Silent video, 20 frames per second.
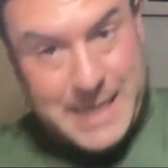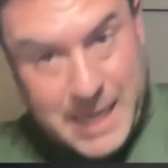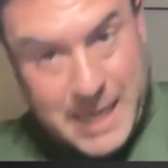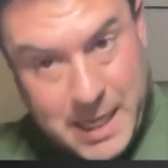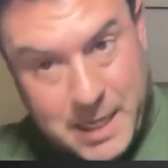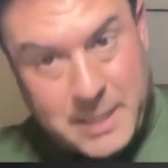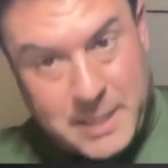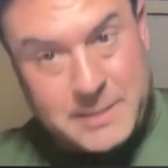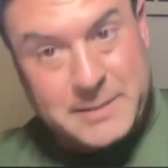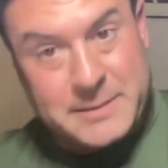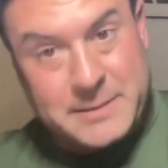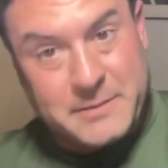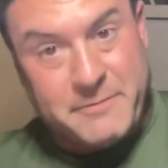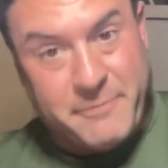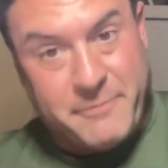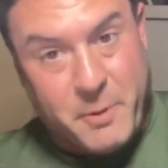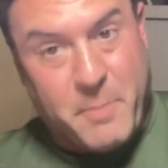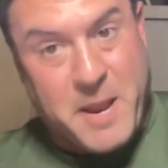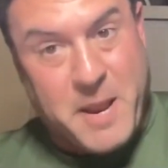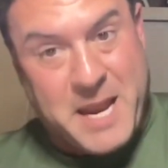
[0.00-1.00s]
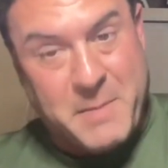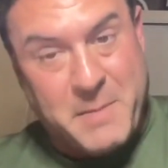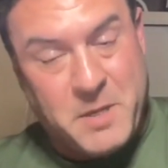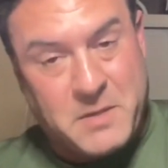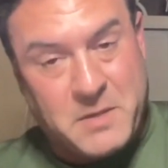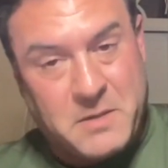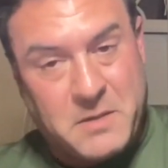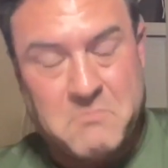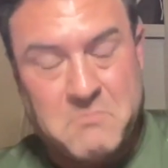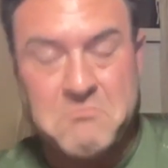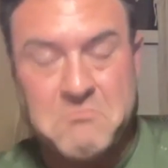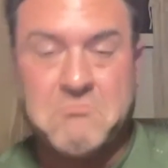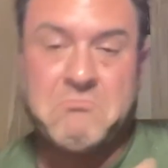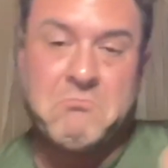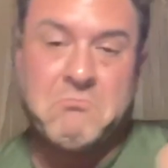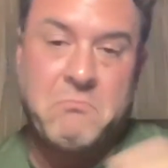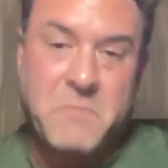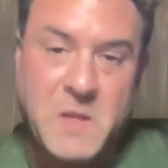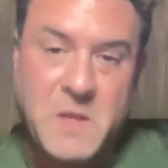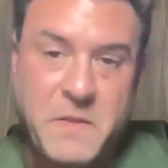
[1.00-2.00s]
us for payment.
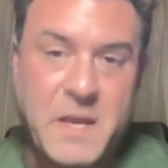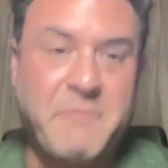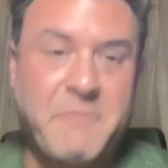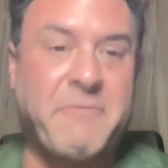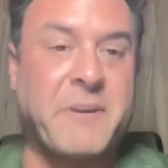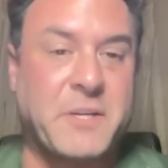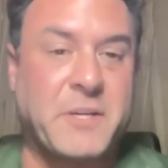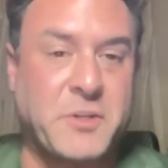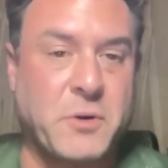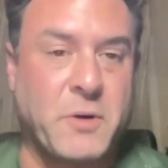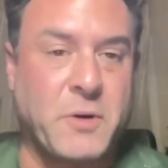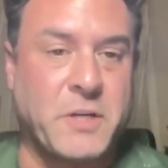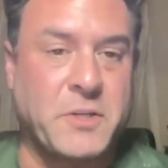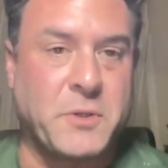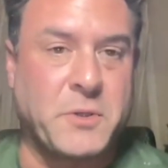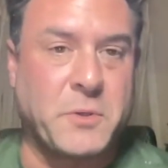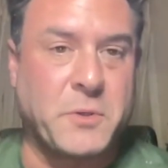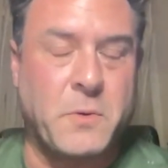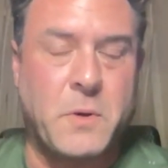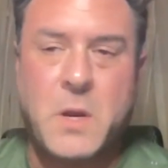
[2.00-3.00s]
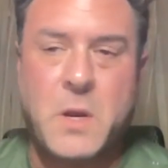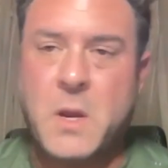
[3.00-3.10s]
Then they fix your issue.